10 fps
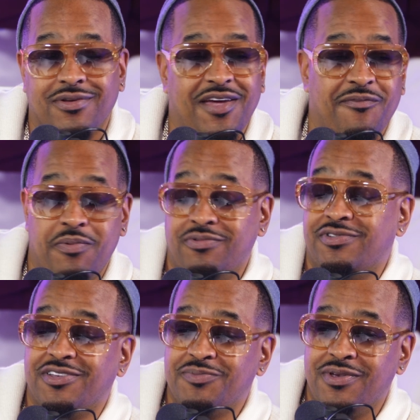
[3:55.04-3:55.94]
care if people
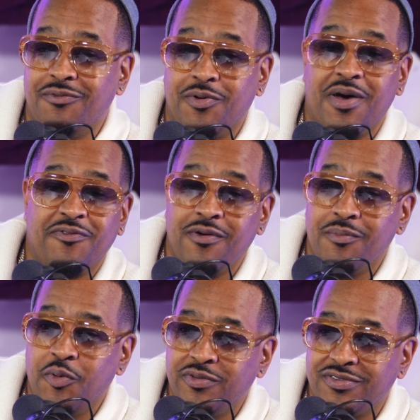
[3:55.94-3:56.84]
judge me. One of my favorite
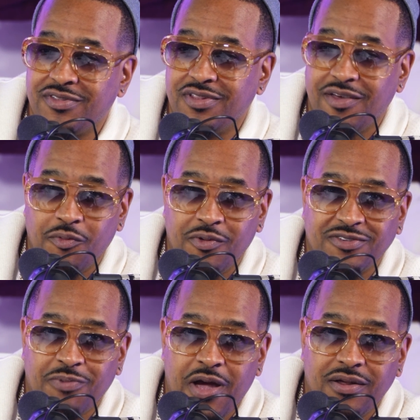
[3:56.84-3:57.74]
movies is The Devil
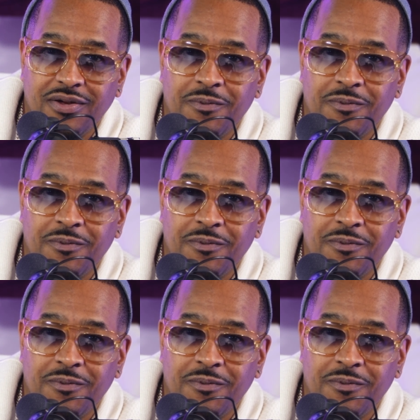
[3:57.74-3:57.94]
Wears Prada.